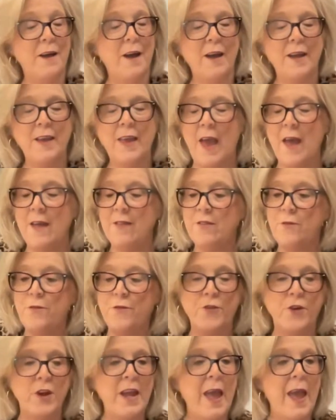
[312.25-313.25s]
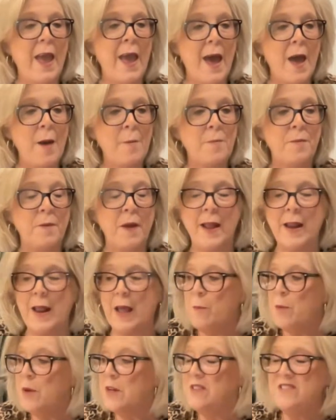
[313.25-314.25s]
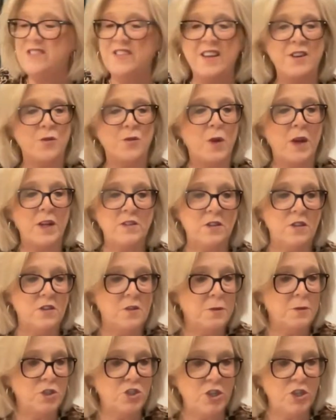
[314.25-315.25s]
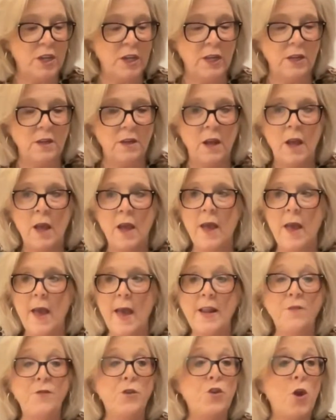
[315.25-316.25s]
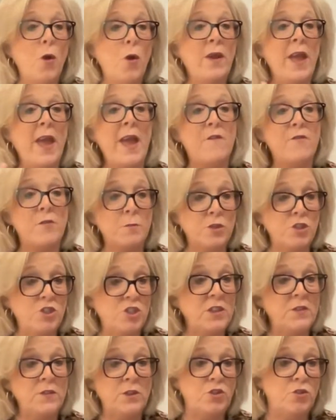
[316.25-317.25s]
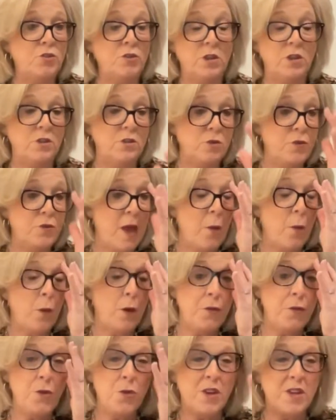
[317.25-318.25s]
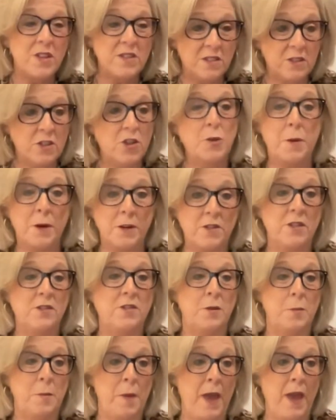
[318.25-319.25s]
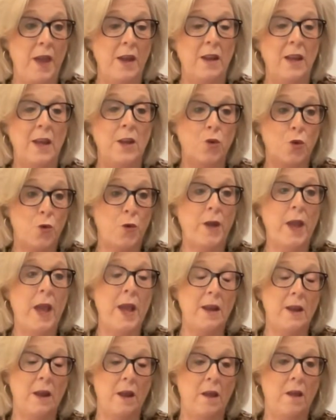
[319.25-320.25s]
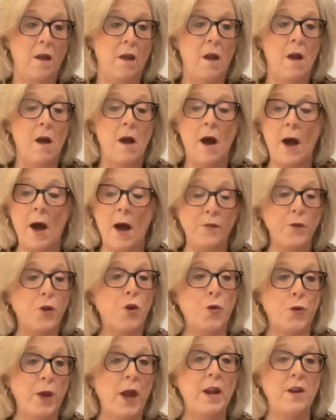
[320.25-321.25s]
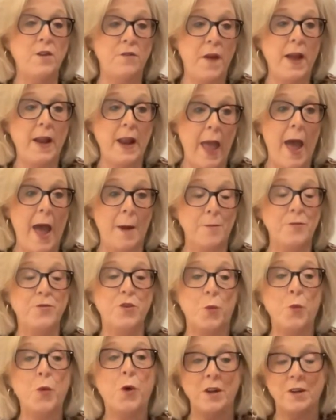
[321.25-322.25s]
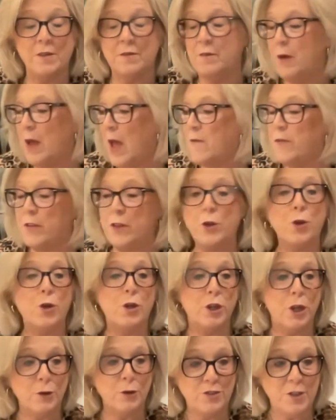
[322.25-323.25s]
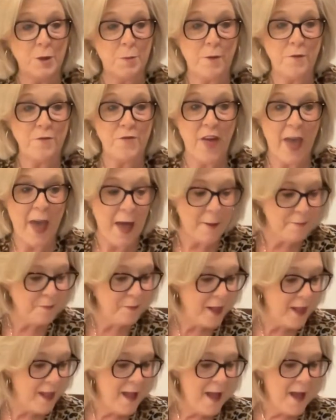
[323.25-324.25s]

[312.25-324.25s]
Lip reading: Again, the free app, and I'm going to send it right to the machine. And if you don't have a machine that you can do that with, you can still participate in creating on the Creativate app. So we're going to have a little close-up of that.